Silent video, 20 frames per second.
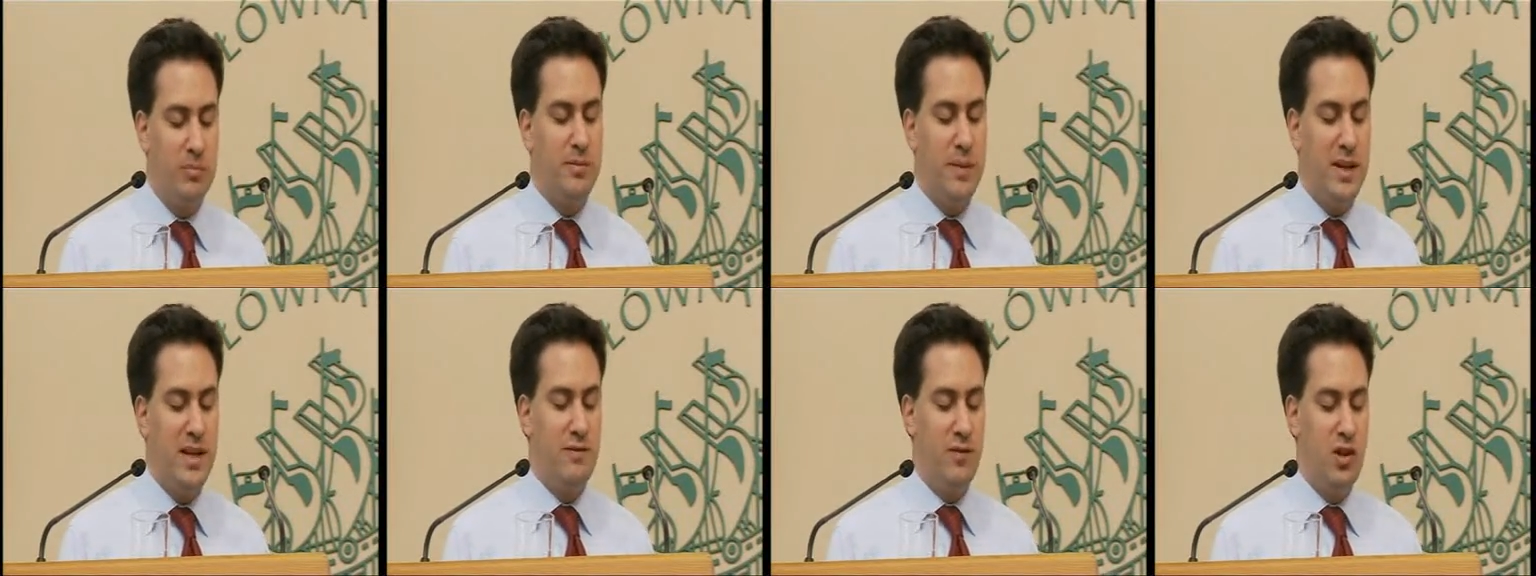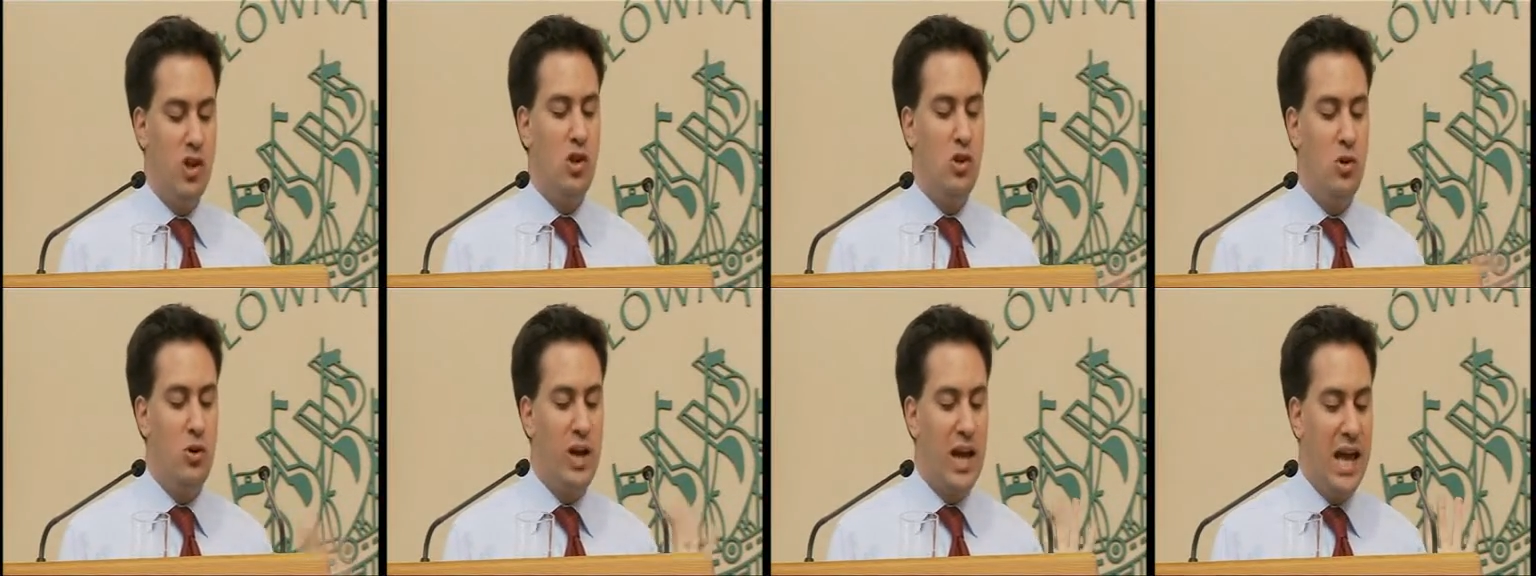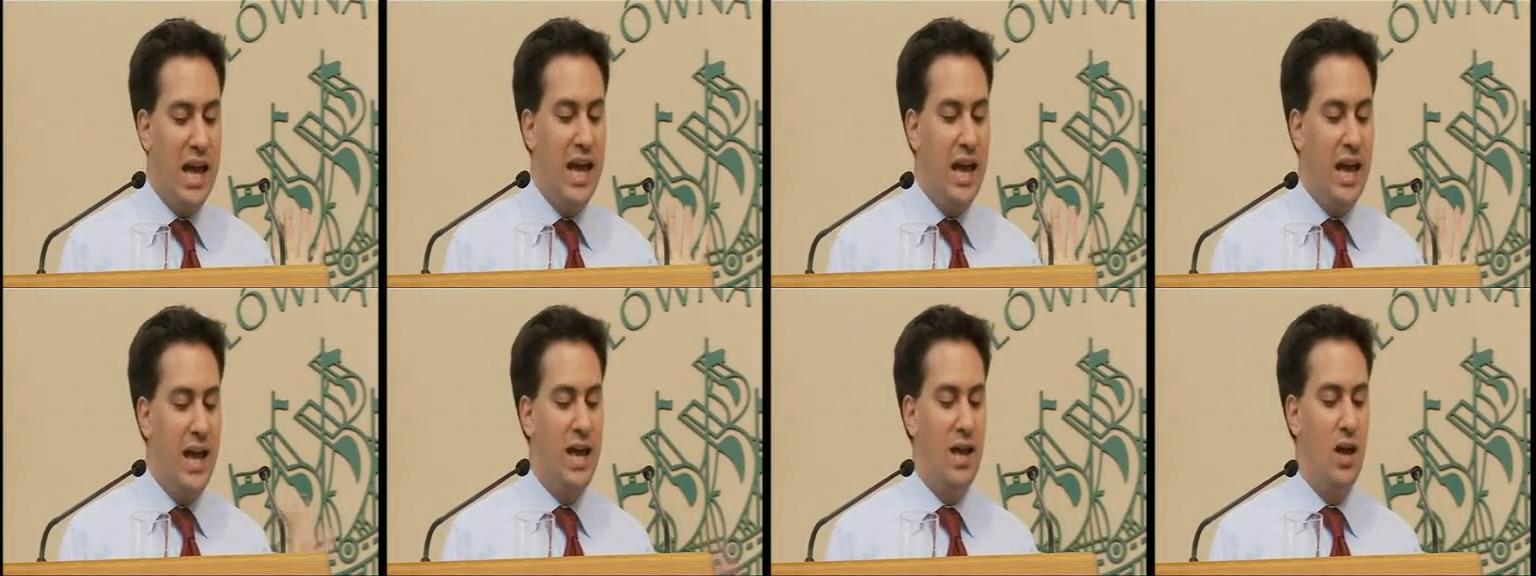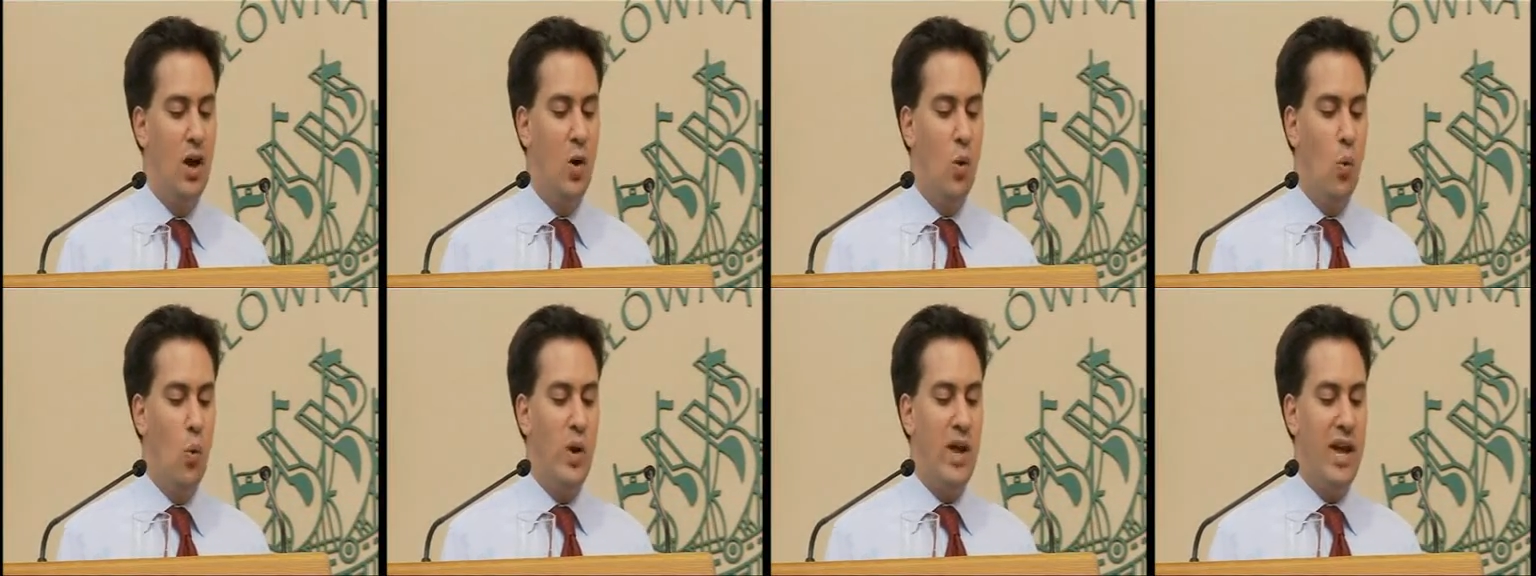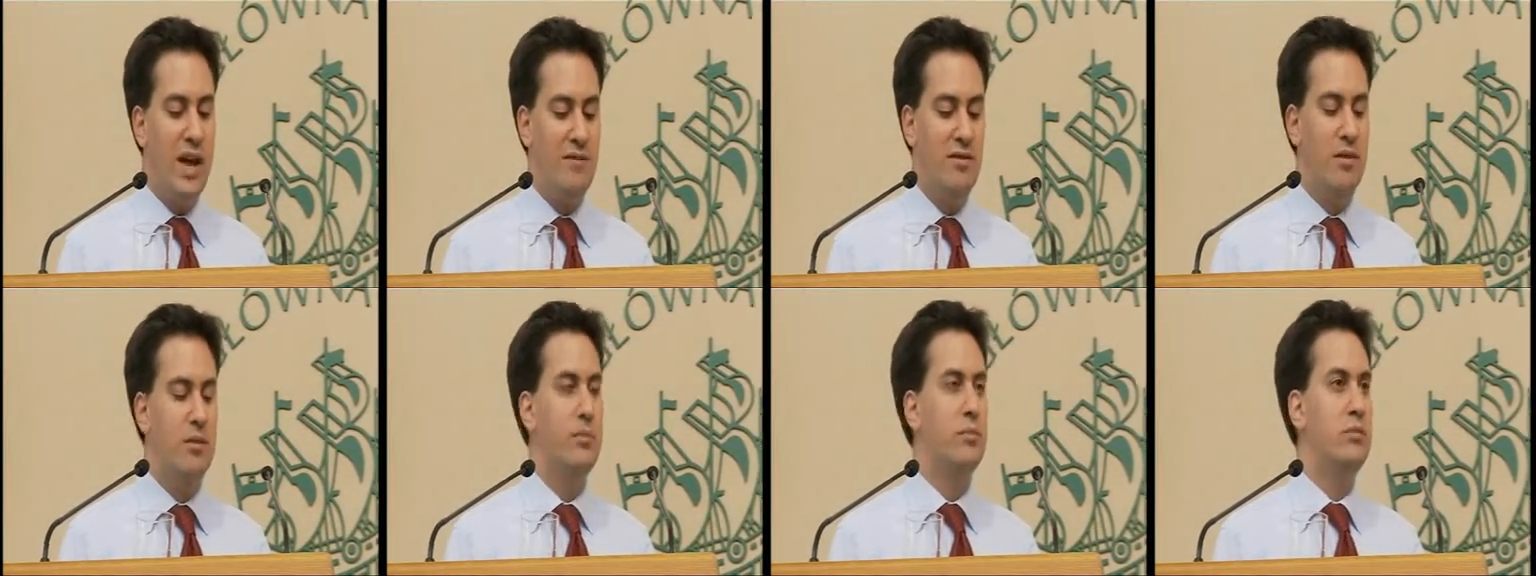Speaking for the UK, we
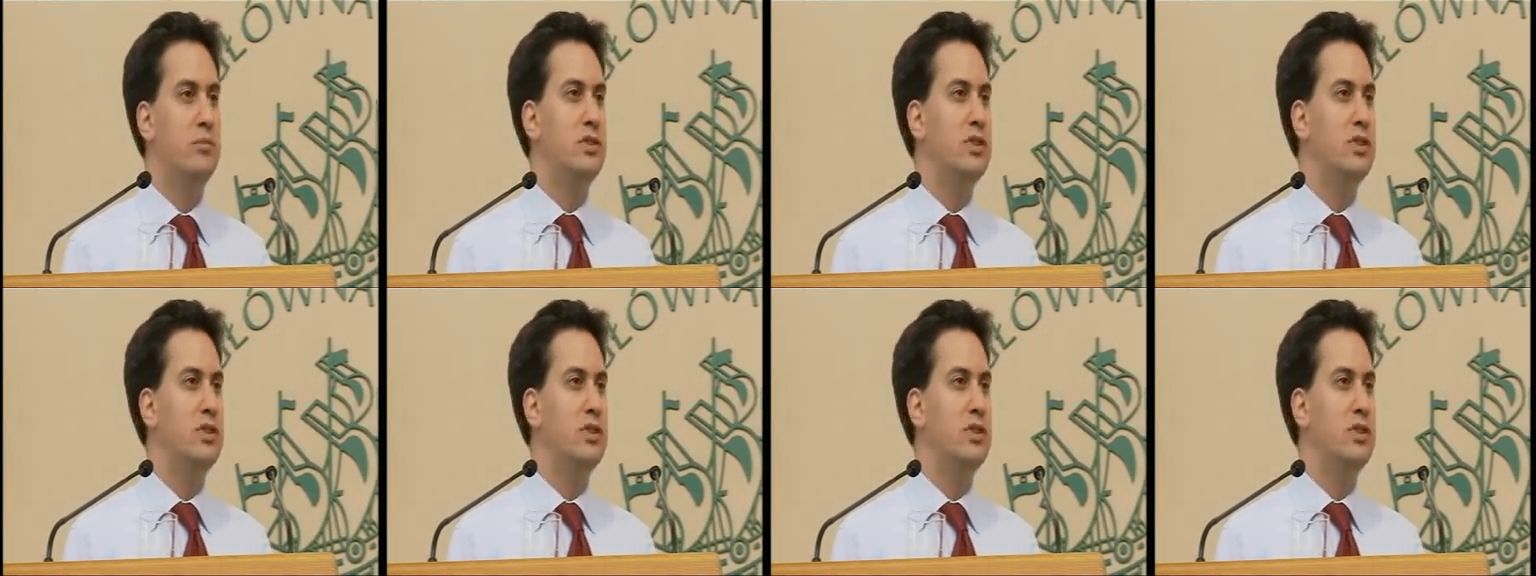have a